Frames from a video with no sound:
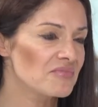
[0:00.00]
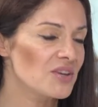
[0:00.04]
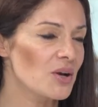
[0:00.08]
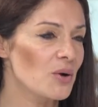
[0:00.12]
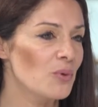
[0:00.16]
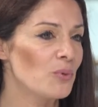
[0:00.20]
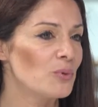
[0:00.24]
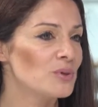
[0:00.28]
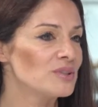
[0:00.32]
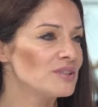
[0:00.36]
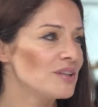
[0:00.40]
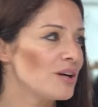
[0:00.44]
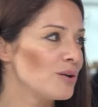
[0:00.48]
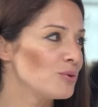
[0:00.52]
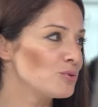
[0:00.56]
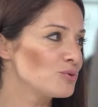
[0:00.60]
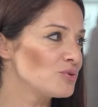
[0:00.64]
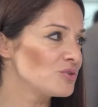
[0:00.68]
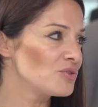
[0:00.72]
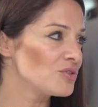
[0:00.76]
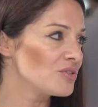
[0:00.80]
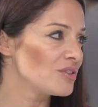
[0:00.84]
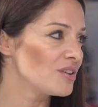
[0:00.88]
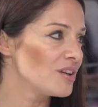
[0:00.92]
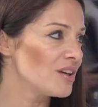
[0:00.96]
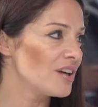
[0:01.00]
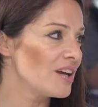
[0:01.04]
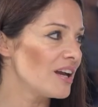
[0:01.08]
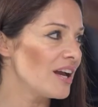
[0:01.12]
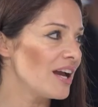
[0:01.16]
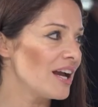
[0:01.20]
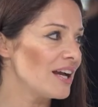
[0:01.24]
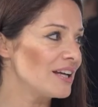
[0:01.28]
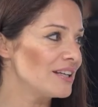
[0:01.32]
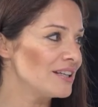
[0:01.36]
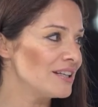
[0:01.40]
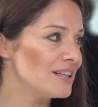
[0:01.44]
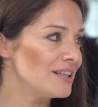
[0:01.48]
without
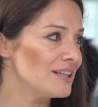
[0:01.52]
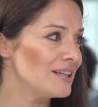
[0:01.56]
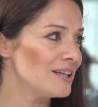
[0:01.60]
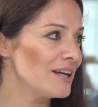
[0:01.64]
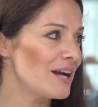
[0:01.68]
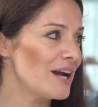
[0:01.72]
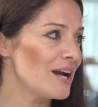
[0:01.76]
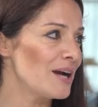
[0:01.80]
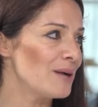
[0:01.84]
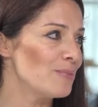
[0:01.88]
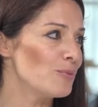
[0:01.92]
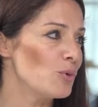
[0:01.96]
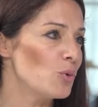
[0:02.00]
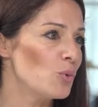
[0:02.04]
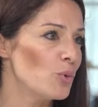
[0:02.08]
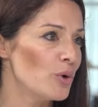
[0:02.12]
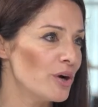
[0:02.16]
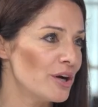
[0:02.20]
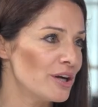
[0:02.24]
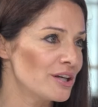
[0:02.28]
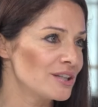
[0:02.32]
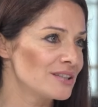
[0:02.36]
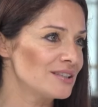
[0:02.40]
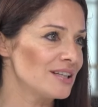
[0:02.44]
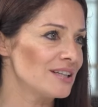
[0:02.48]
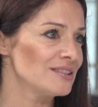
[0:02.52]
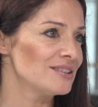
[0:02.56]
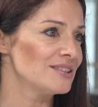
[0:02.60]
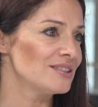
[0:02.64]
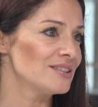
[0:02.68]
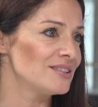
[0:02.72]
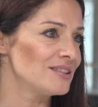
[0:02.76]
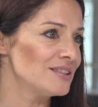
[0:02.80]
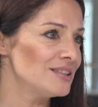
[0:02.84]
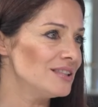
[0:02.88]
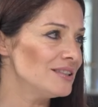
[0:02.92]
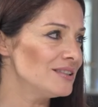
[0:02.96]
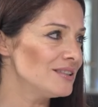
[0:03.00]
any um, work that
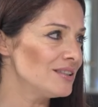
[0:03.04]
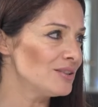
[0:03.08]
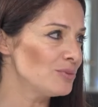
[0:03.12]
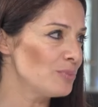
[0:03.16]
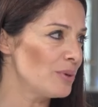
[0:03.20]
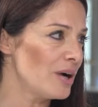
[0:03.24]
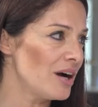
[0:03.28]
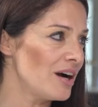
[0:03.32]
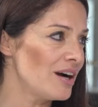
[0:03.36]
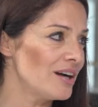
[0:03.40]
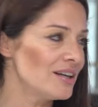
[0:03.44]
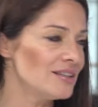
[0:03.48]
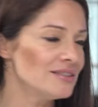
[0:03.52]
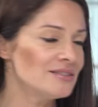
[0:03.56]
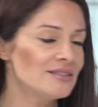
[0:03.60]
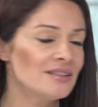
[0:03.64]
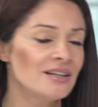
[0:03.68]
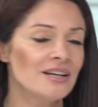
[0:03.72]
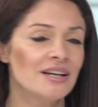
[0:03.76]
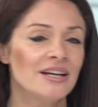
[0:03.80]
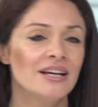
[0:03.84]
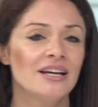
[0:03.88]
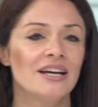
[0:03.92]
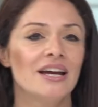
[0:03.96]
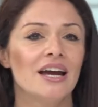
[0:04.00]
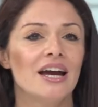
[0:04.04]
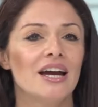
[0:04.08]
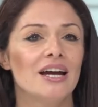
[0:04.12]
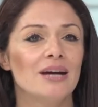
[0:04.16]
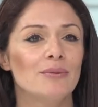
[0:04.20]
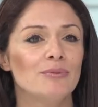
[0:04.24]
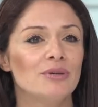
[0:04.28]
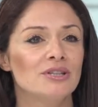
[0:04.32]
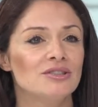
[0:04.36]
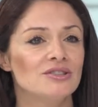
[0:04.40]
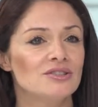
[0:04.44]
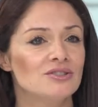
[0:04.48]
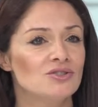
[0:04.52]
is needed behind.
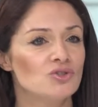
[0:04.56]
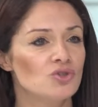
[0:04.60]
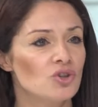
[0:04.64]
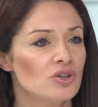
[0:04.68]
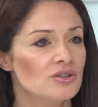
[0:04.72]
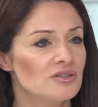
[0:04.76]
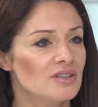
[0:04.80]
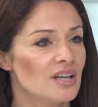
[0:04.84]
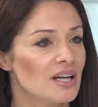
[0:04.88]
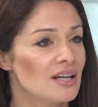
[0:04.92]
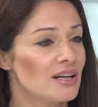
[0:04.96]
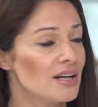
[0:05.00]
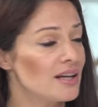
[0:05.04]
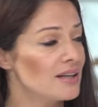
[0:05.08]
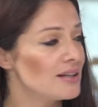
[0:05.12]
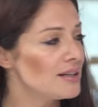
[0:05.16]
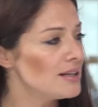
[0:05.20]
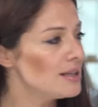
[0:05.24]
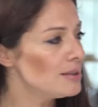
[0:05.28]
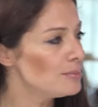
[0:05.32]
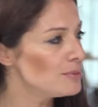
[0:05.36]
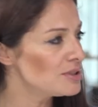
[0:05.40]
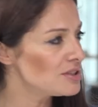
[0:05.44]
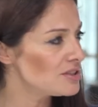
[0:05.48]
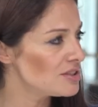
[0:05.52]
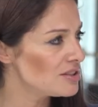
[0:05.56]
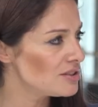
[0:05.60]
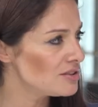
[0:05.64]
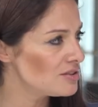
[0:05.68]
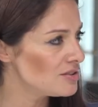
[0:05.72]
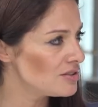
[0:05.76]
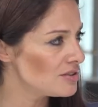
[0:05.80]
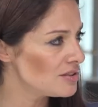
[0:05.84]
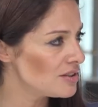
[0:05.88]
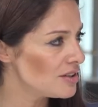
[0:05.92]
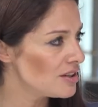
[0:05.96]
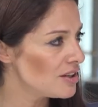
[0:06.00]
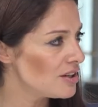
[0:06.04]
Um, it is not an
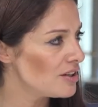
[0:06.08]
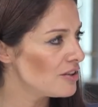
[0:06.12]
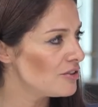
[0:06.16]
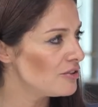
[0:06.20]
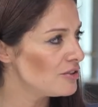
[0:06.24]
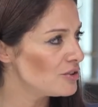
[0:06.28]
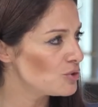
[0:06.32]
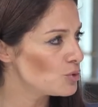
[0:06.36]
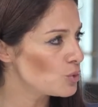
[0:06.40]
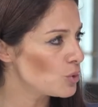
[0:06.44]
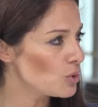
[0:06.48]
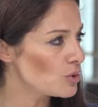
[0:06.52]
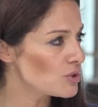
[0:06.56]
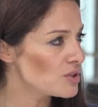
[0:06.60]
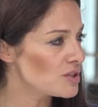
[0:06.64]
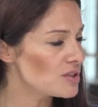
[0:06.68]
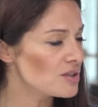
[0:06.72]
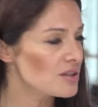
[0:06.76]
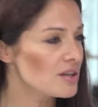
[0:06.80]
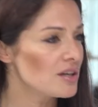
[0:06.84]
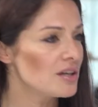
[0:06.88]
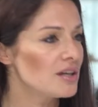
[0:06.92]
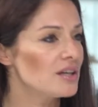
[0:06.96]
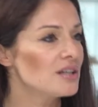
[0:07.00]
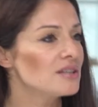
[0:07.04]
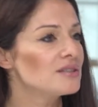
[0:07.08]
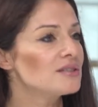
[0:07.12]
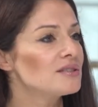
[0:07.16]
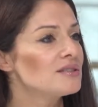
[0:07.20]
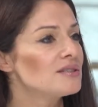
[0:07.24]
unlimited resource. It is